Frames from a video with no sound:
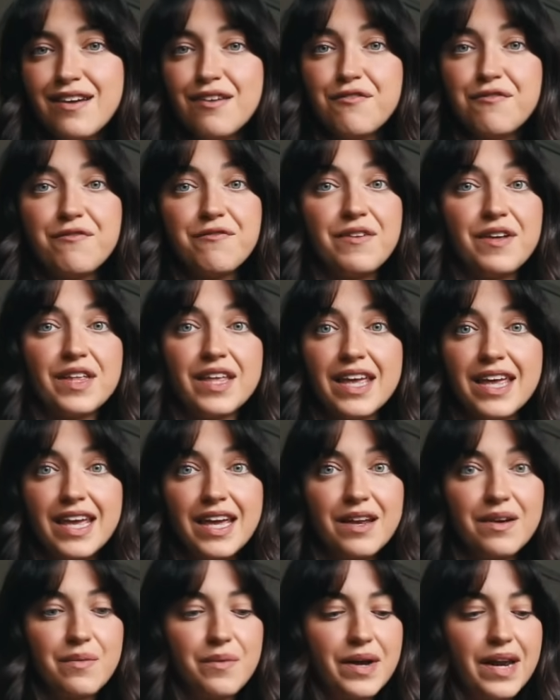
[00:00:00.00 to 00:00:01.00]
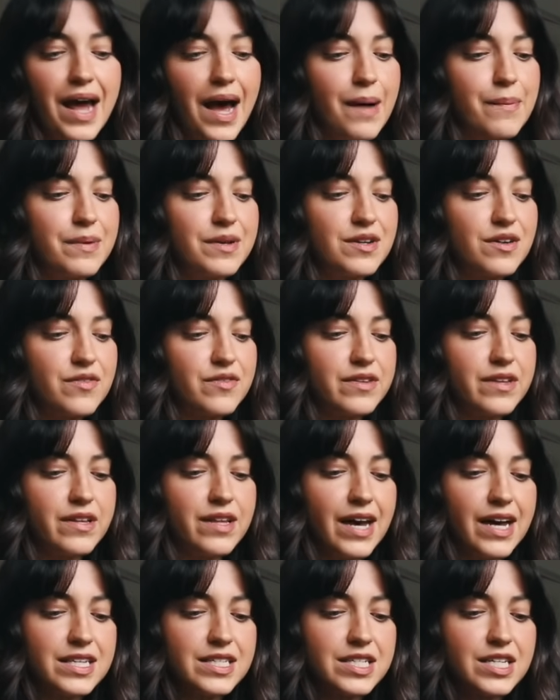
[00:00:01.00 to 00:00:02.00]
filling in what happened over the
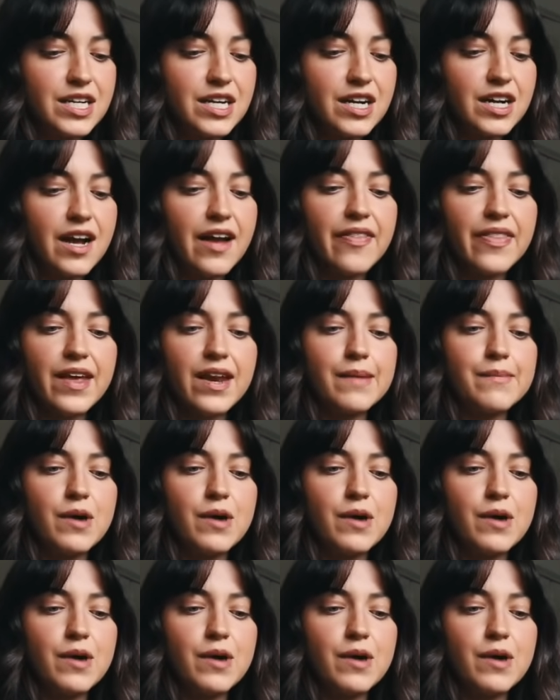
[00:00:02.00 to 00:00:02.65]
last year. And then I'm